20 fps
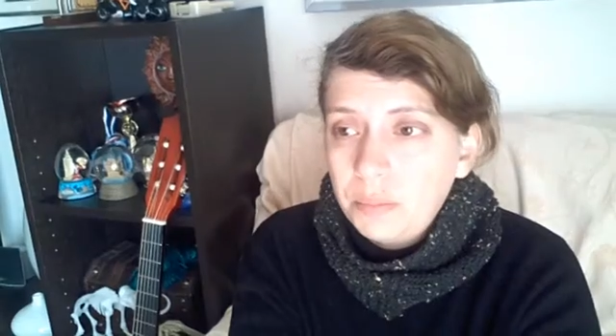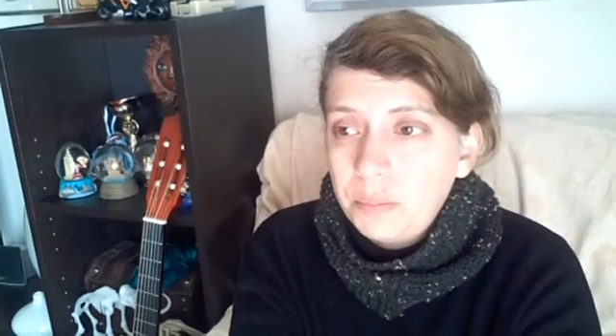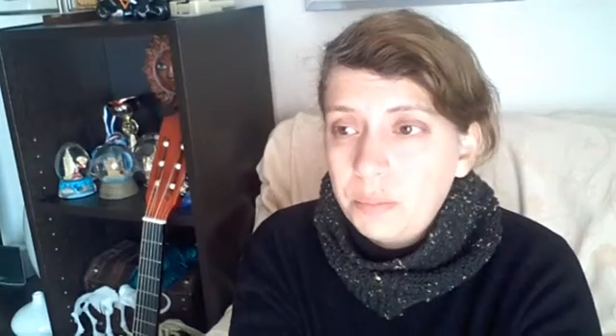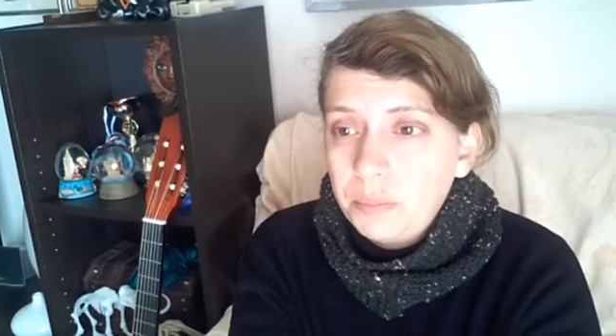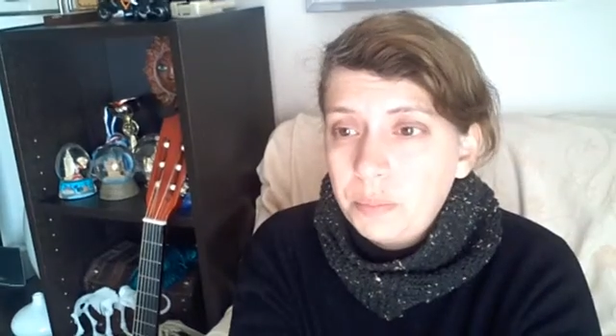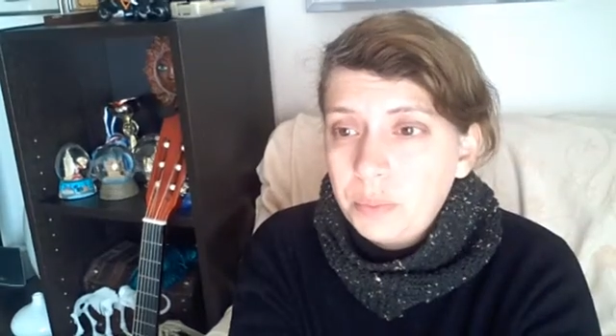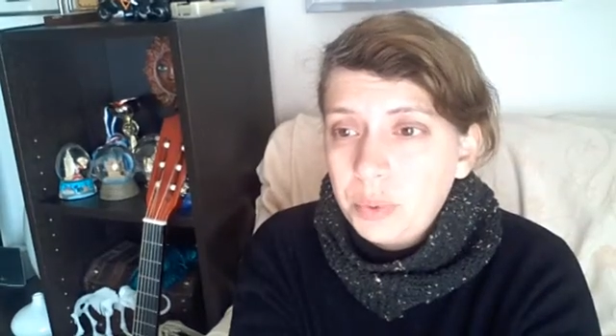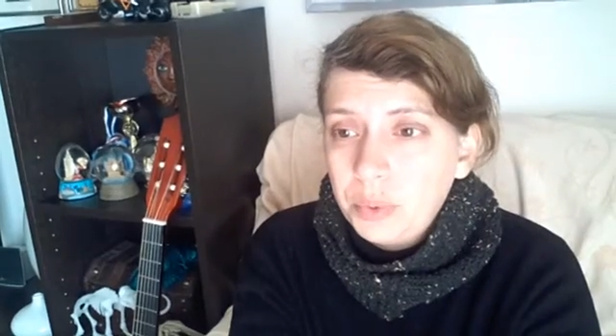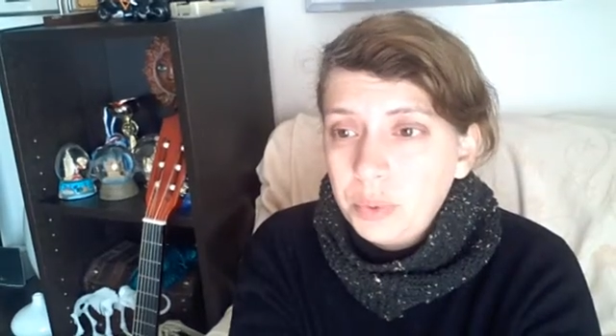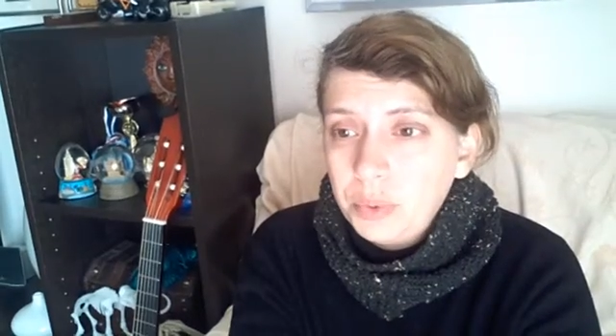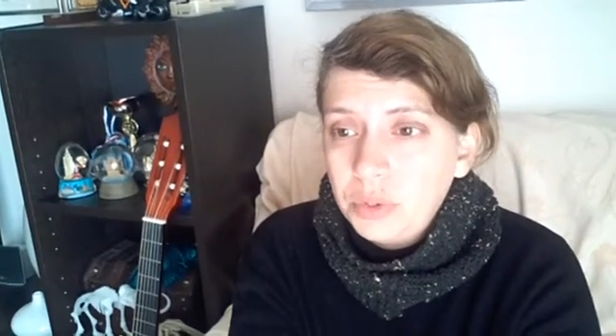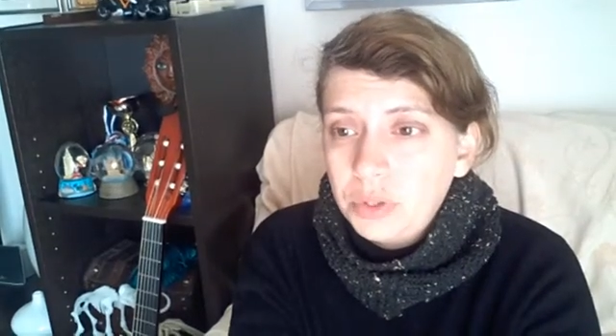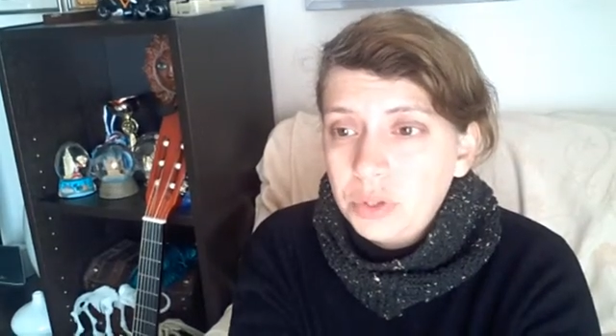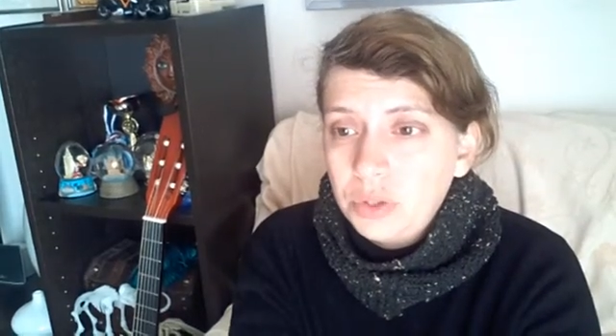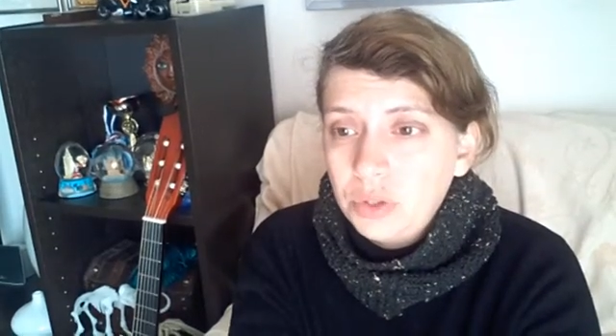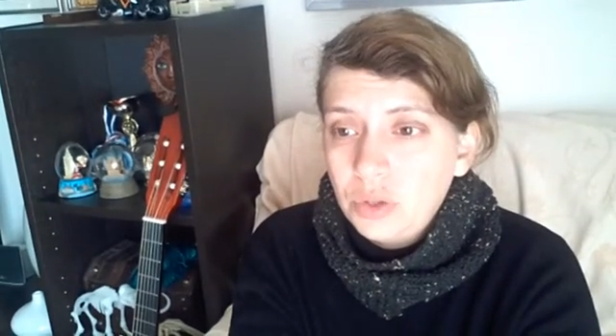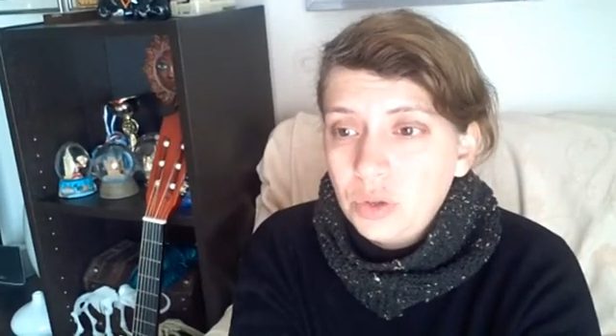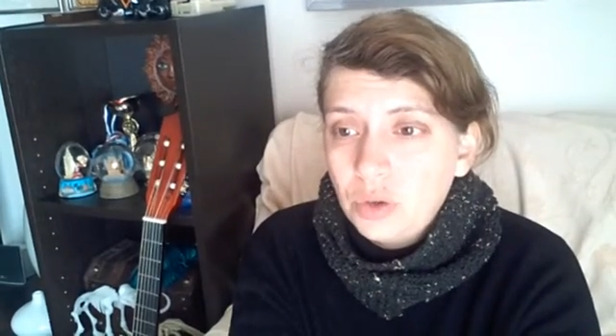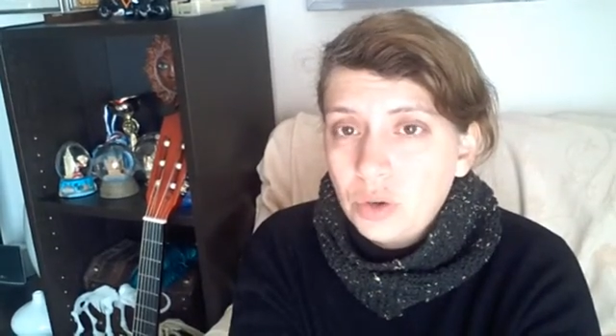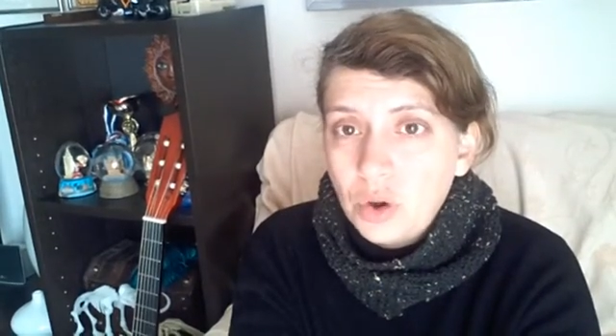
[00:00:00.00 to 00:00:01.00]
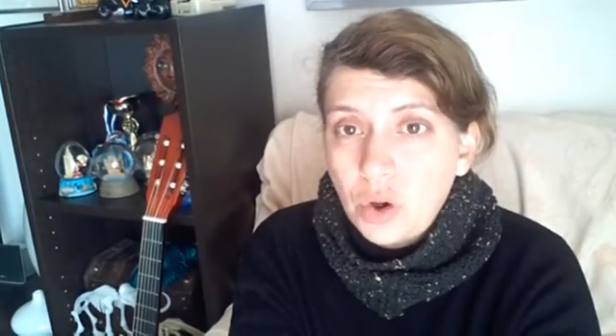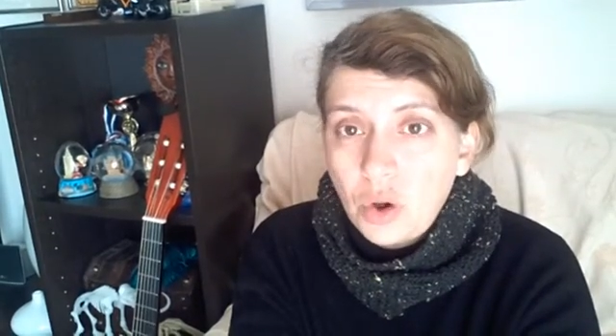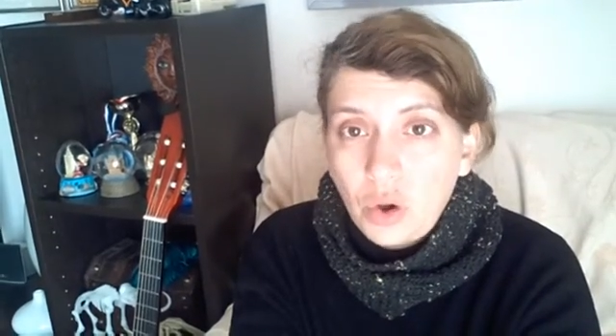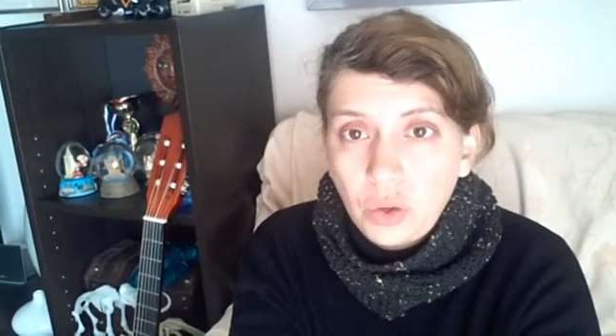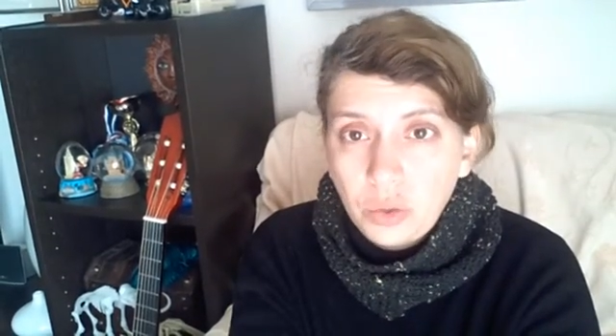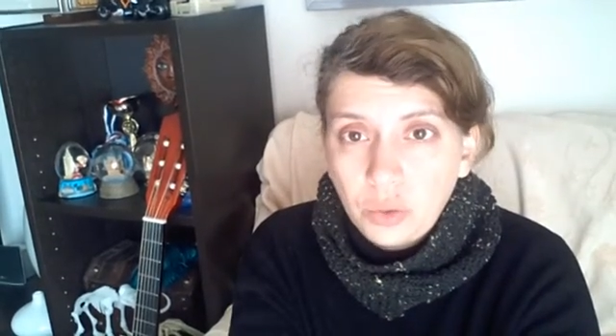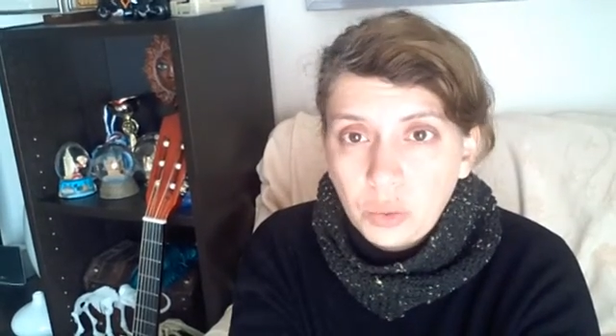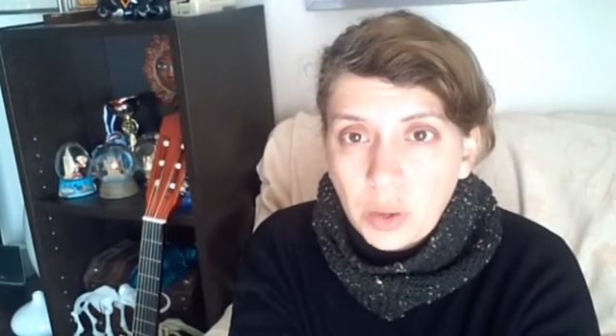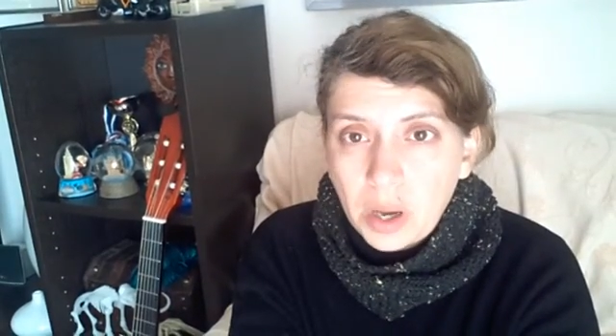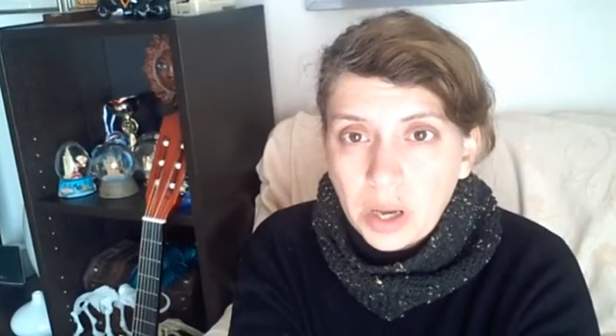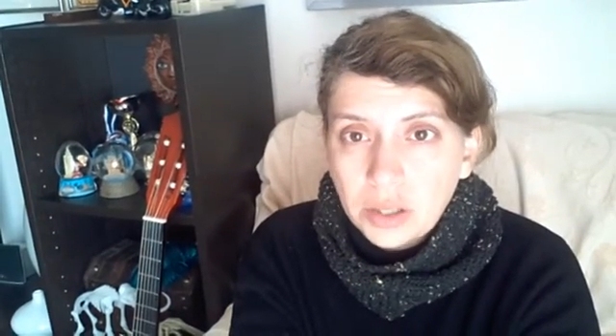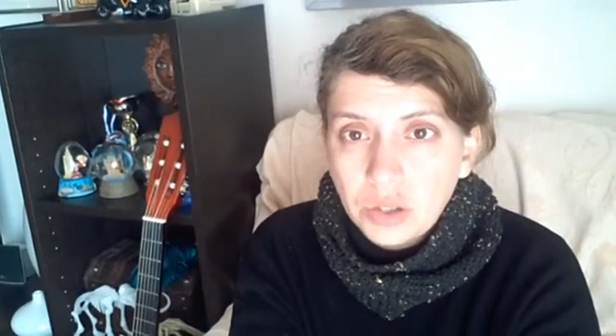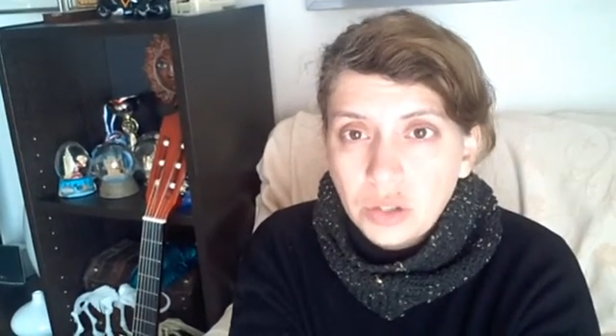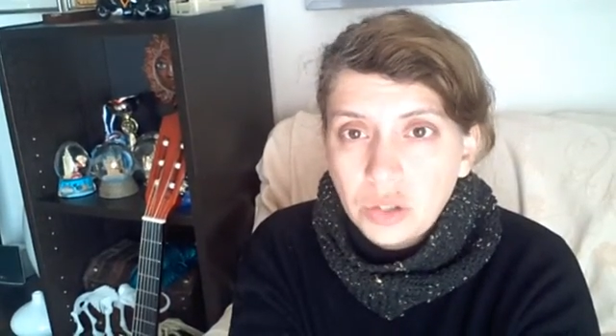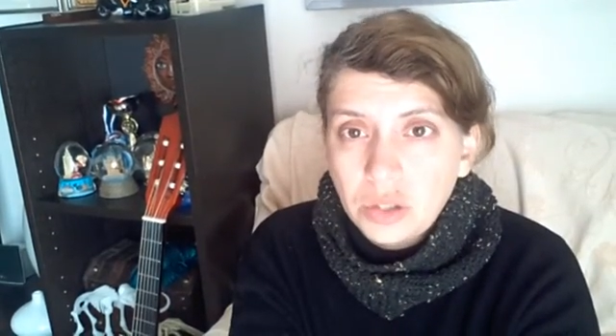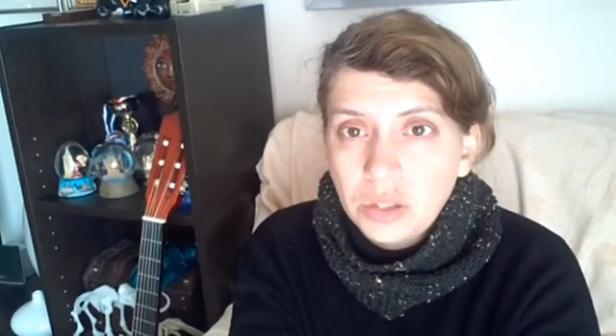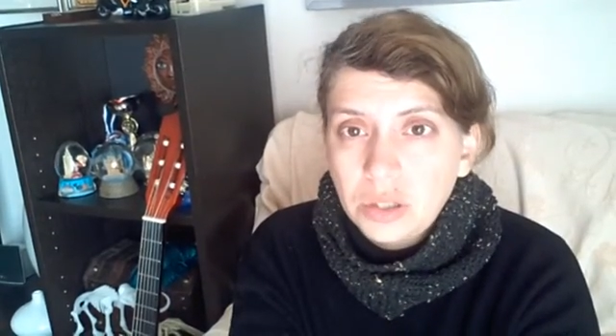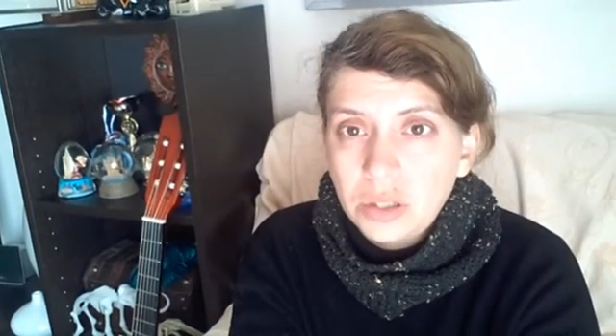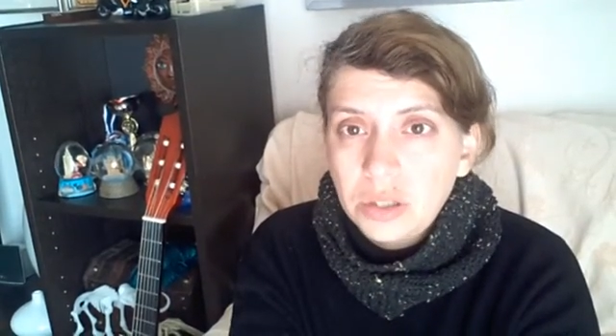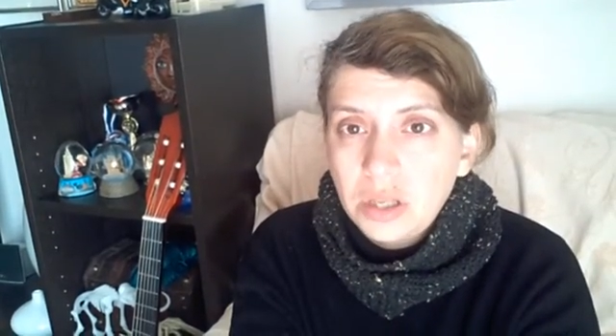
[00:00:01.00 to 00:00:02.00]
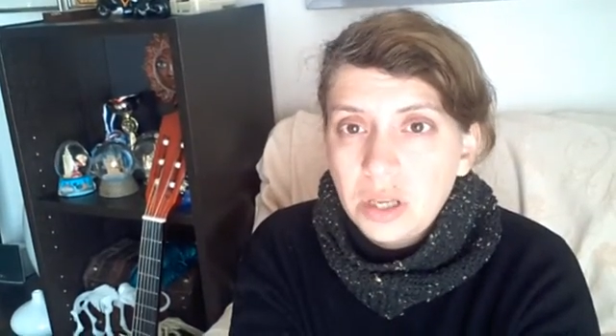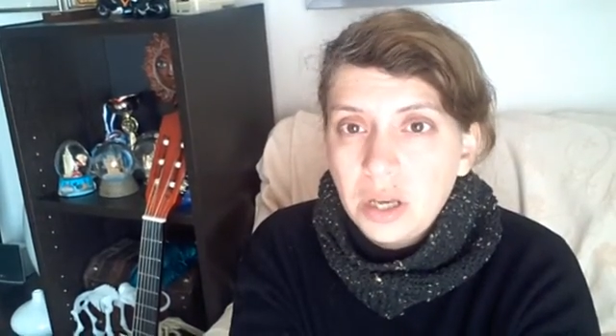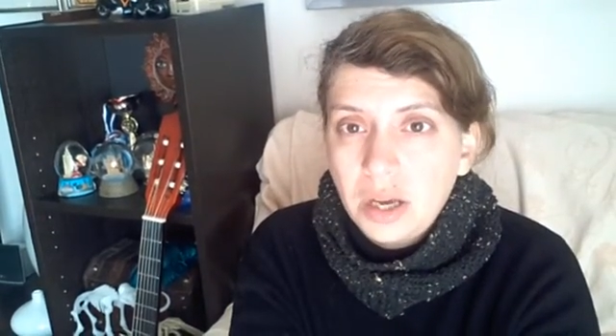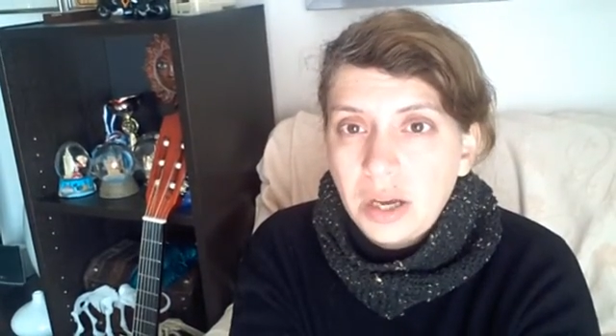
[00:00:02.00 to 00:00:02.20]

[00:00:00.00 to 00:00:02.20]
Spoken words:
put your call to action